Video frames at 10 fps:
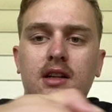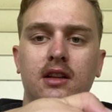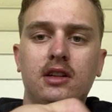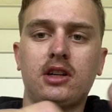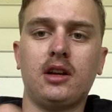into
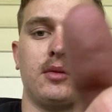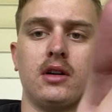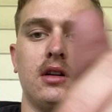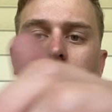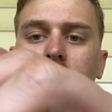the
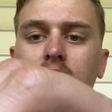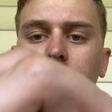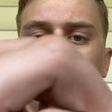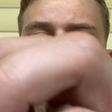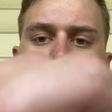chamber, and
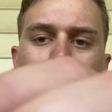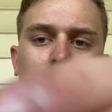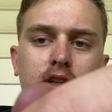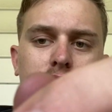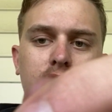you're able
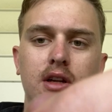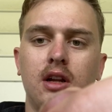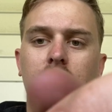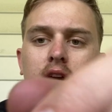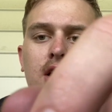to shoot it.
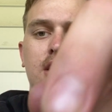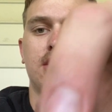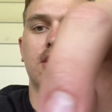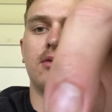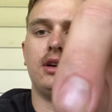
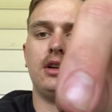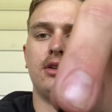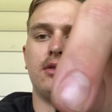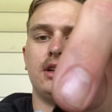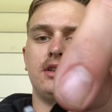So what you're
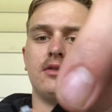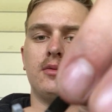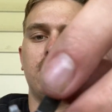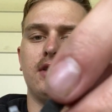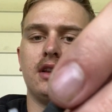doing is you're
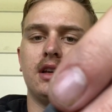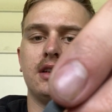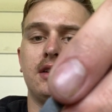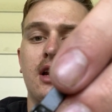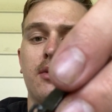removing
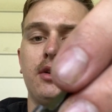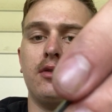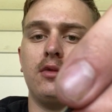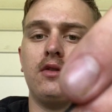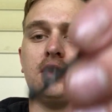this. Now when you
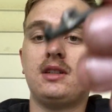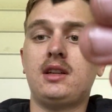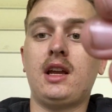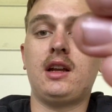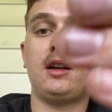remove this,
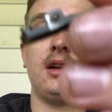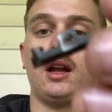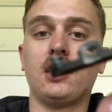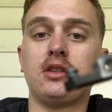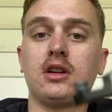take
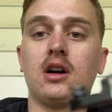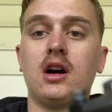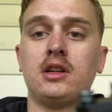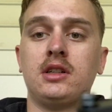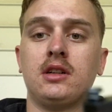extra
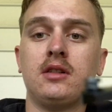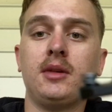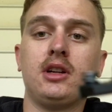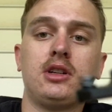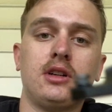caution to
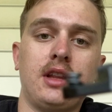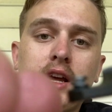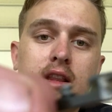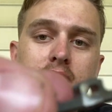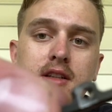make sure
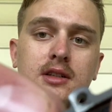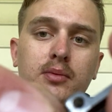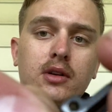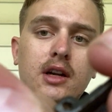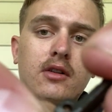that this
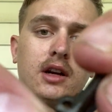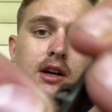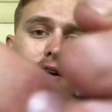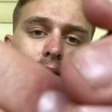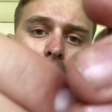spring right
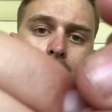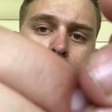here